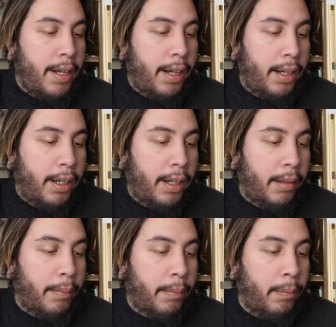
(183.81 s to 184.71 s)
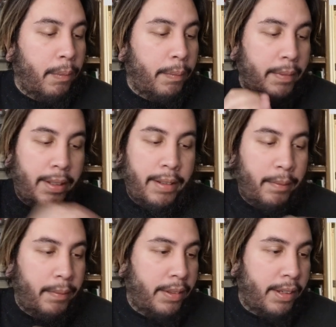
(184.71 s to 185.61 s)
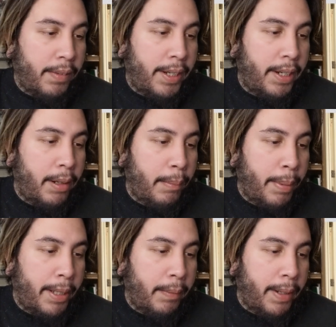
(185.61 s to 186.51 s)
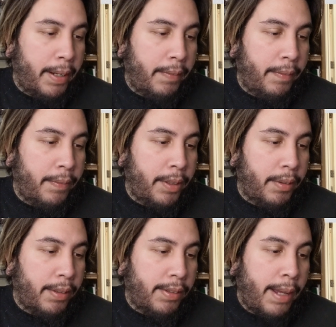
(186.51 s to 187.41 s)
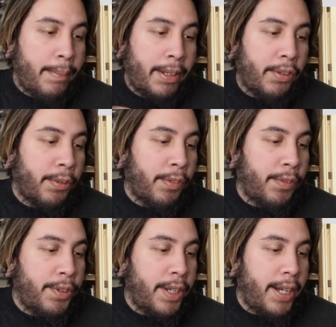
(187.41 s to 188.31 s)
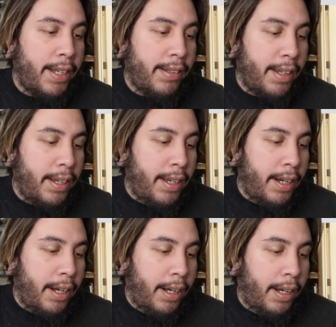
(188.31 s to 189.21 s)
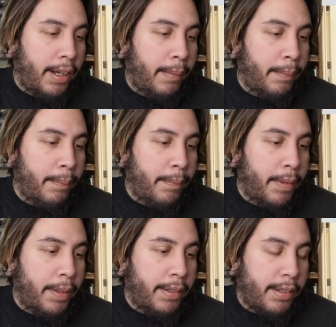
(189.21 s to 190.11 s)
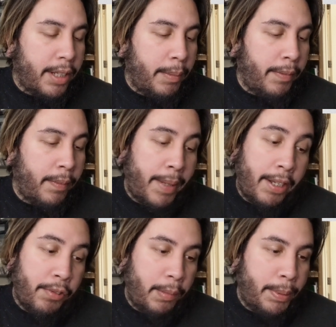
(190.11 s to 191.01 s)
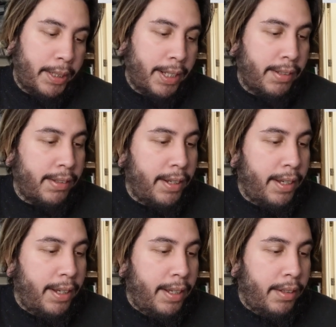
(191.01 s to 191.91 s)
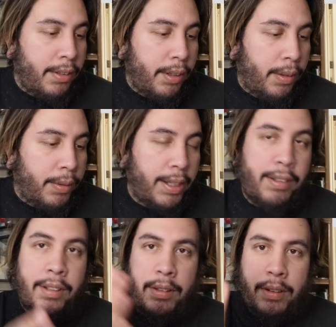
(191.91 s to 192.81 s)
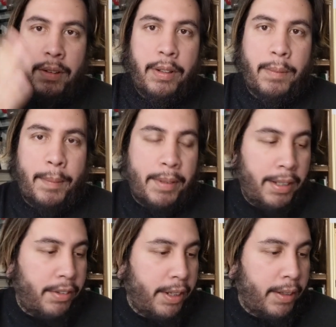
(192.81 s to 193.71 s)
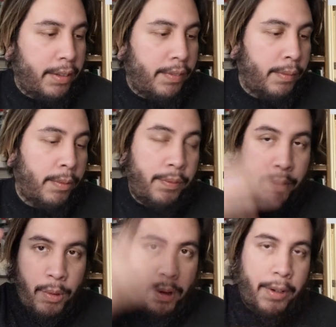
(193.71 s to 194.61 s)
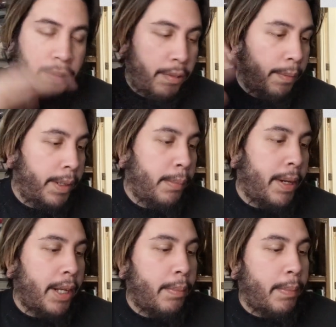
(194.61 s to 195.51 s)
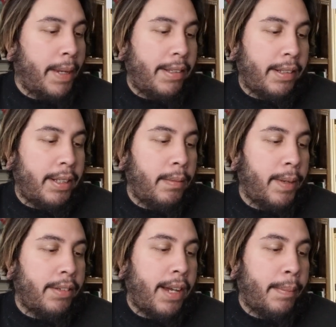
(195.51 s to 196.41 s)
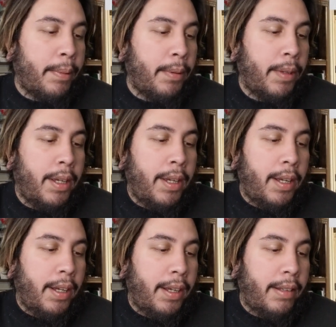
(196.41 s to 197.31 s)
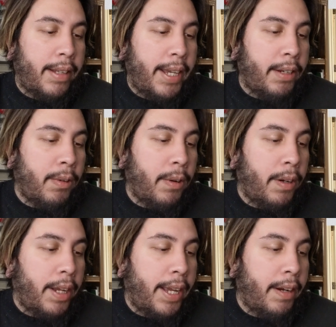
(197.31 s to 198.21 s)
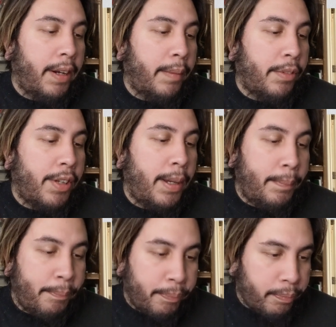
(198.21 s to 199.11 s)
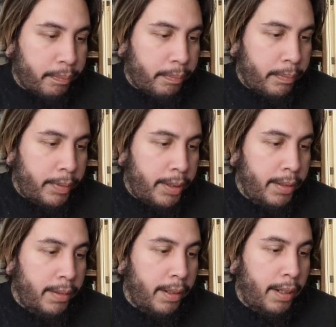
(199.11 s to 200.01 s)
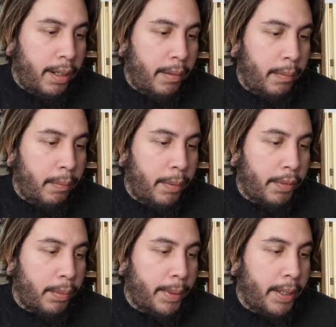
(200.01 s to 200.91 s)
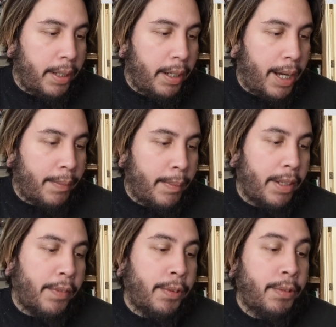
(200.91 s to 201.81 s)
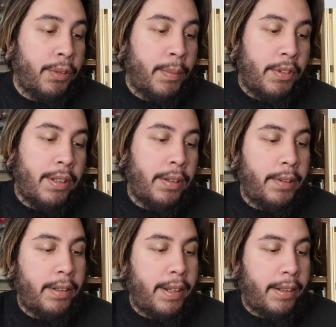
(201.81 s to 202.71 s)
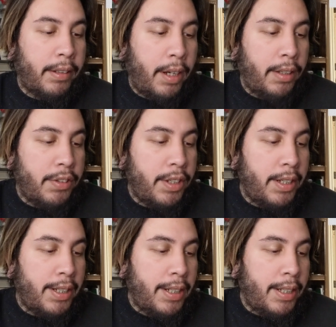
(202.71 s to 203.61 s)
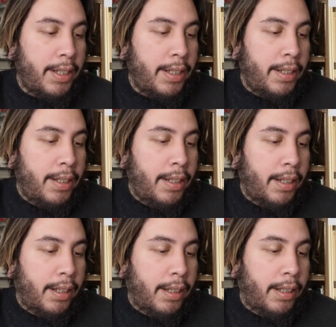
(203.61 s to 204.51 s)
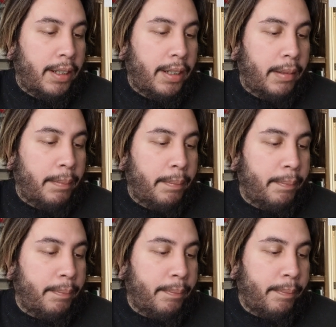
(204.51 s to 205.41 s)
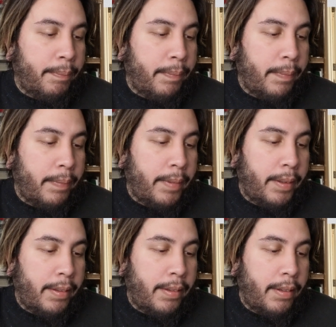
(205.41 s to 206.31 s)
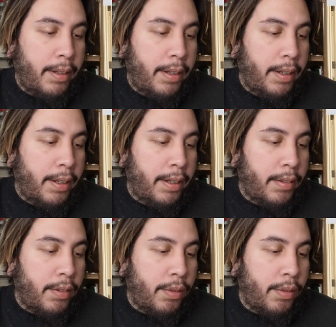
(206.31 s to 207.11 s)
Um, and it says right here, and by the way, you know, to cite my source for you guys, um, this is coming from Android Police. So you guys can go to their website and check out this full article and read about it. But basically, Whitechapel is an 8-core ARM chip, um, which will be uh, optimized for Google's machine learning technology. Um, let's see.